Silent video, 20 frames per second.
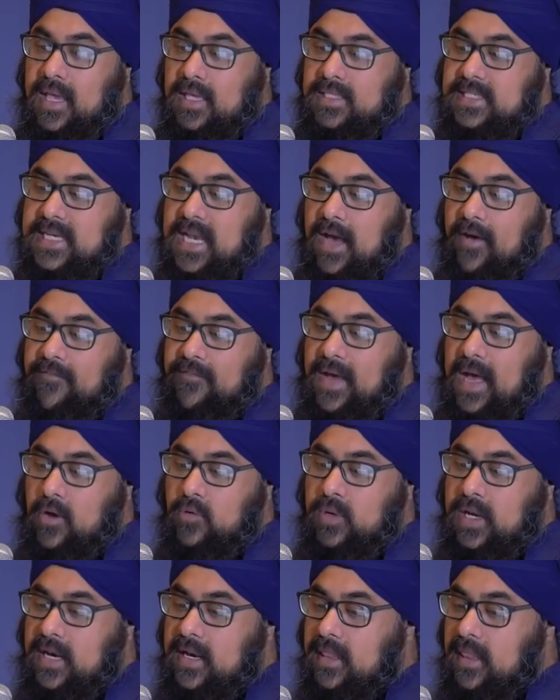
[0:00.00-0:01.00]
It's not
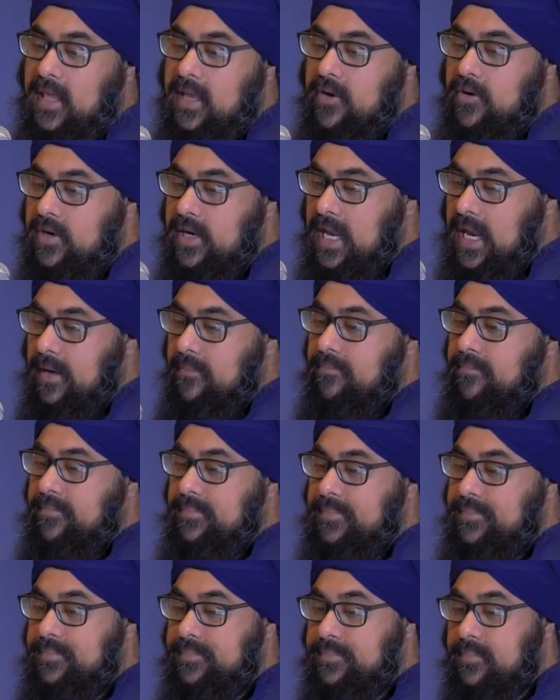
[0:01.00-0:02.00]
found at a later date.
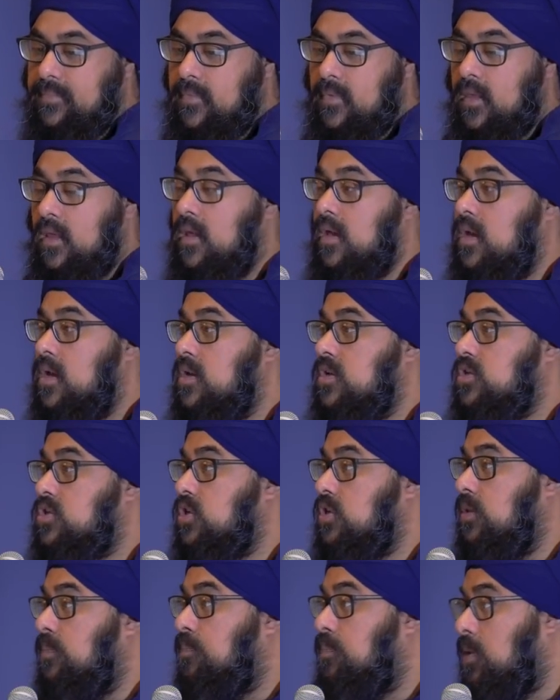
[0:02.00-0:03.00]

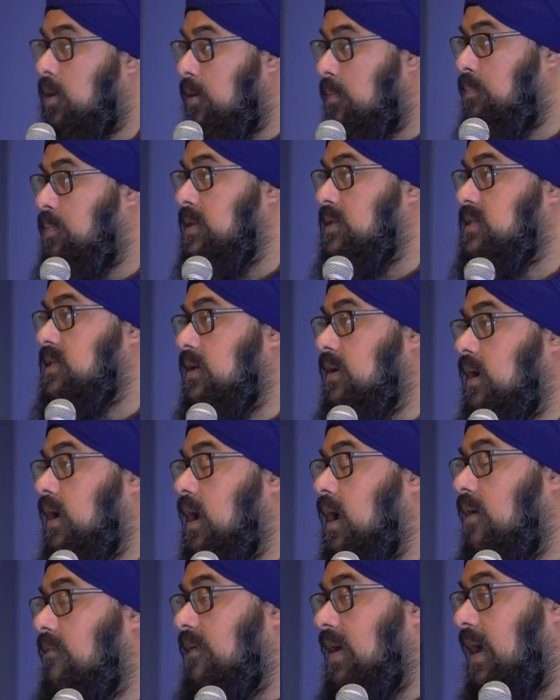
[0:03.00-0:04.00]
So the purpose
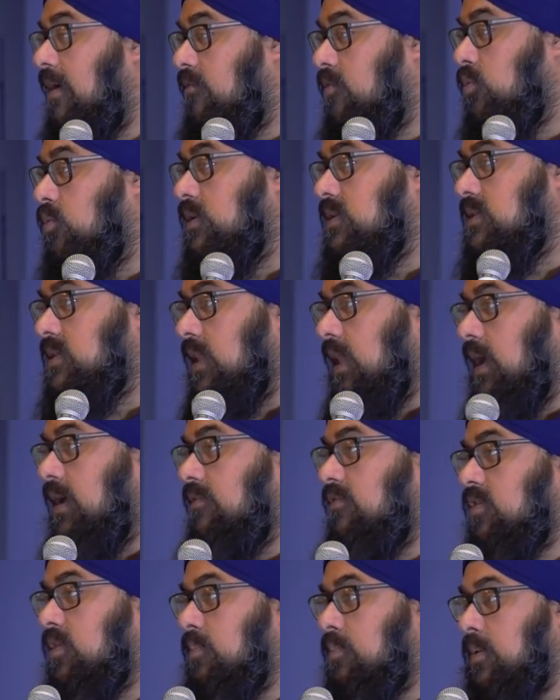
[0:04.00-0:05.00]
of everyone's
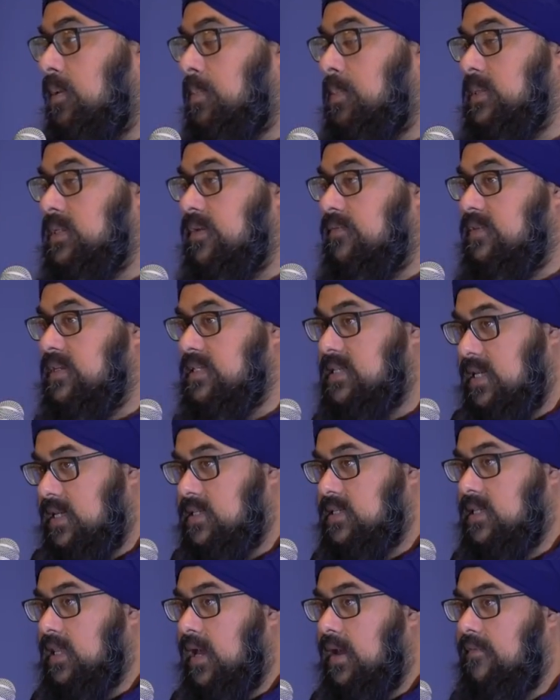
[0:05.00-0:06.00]
life, the purpose of a
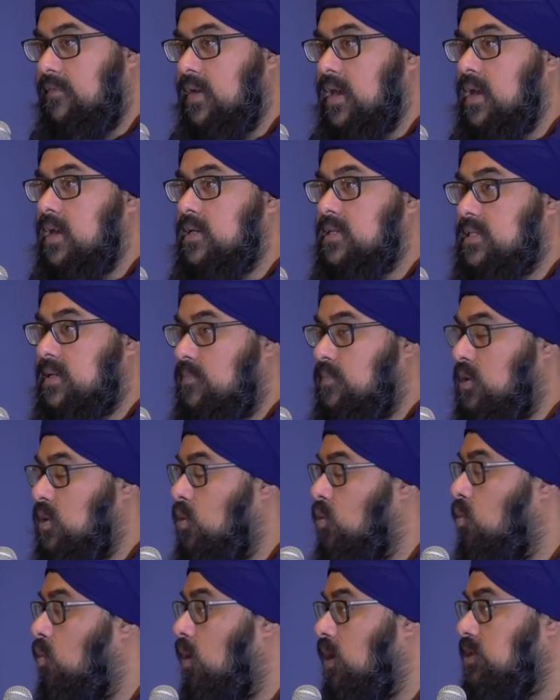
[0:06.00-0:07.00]
Sikh's life, somebody
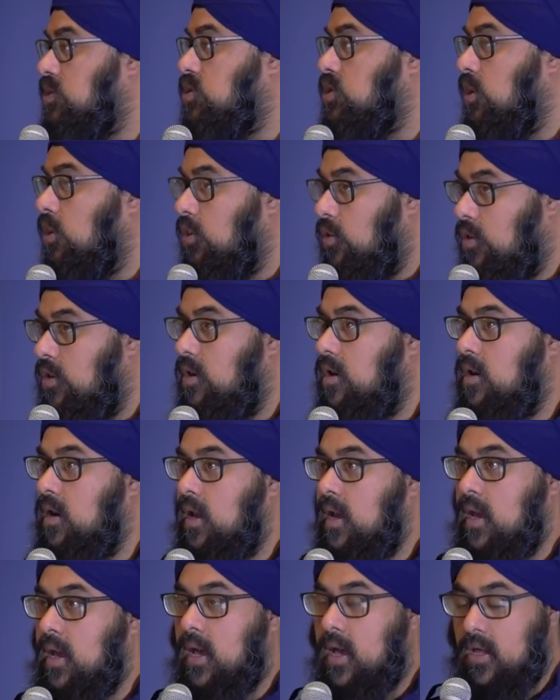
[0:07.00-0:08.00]
who wants to learn
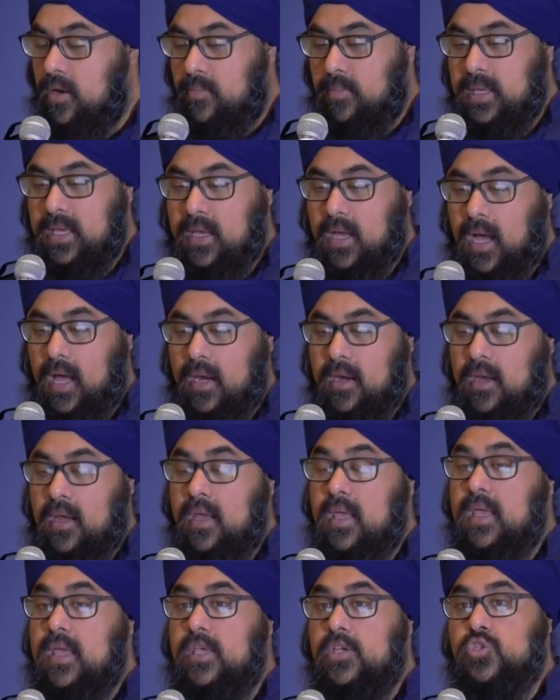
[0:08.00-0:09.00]
how to meet God,
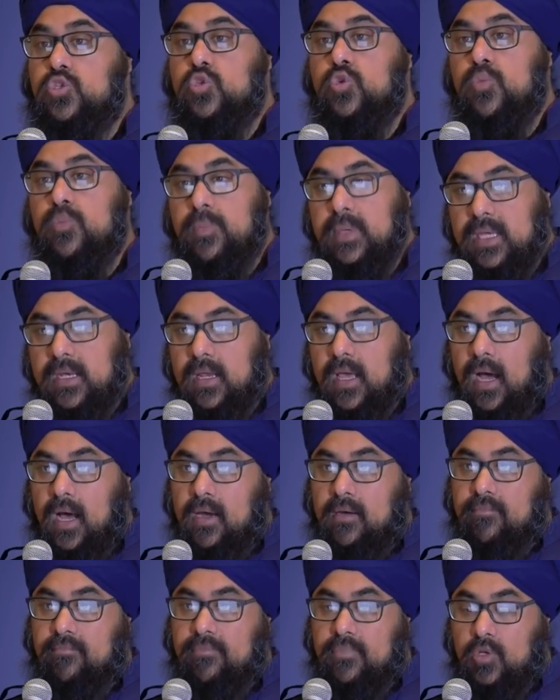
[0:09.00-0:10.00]
is to meet
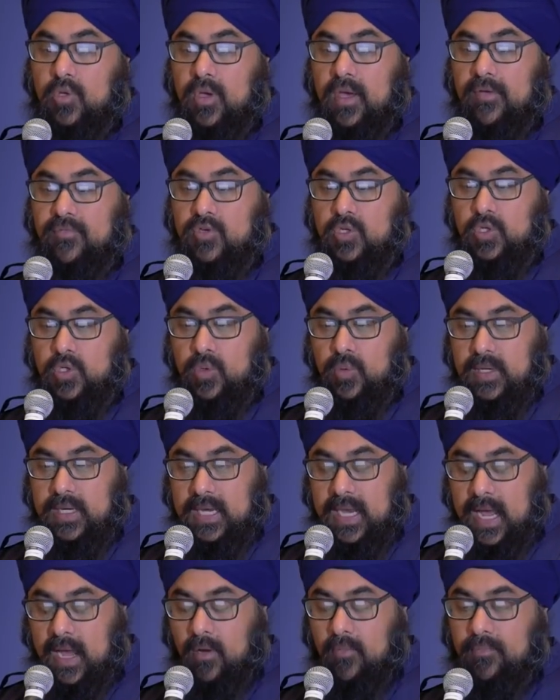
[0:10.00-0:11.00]
God. You have to do it
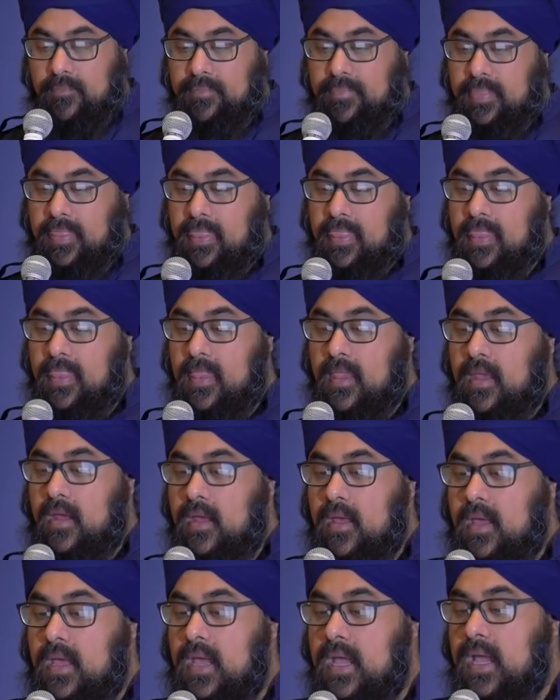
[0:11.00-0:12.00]
now.
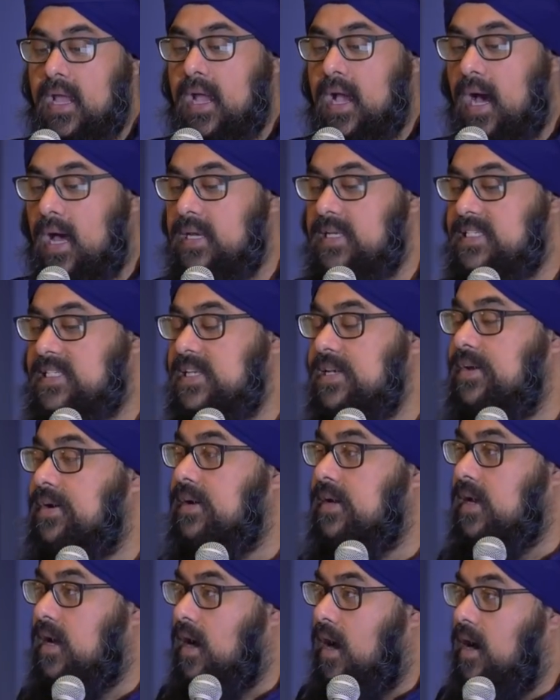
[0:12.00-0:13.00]
God is
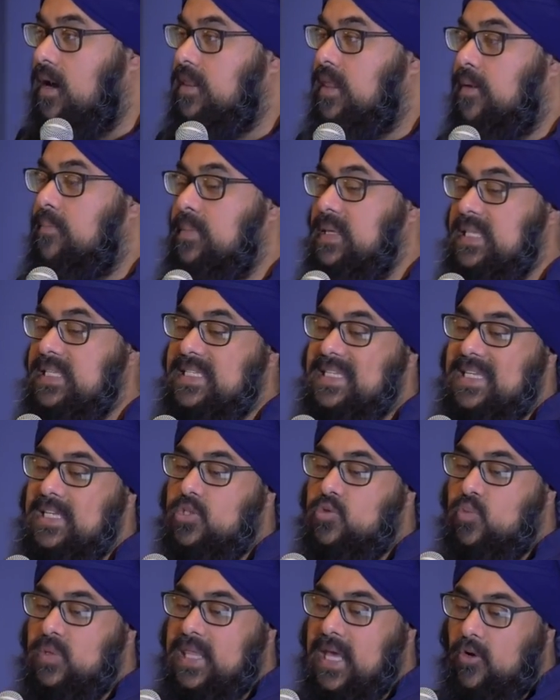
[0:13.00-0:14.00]
Nirankar. That means he
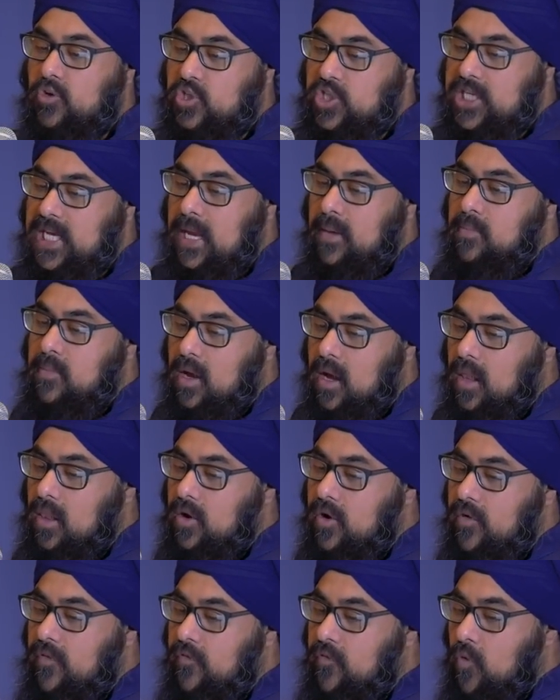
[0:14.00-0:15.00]
is without shape,
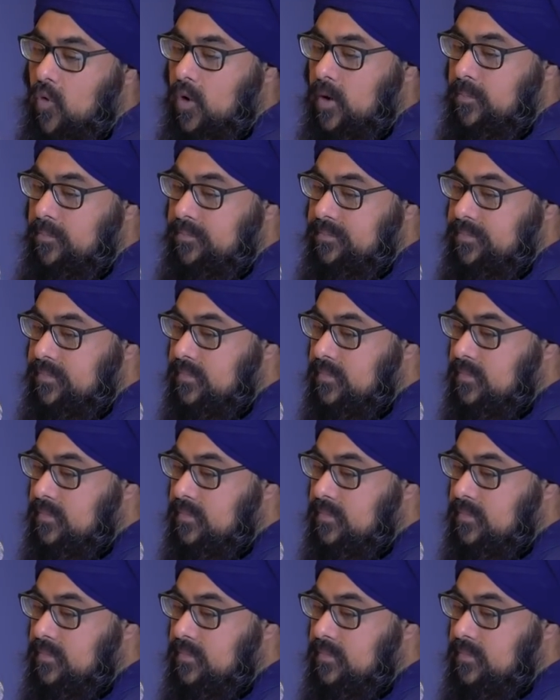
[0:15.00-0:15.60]
color, or form.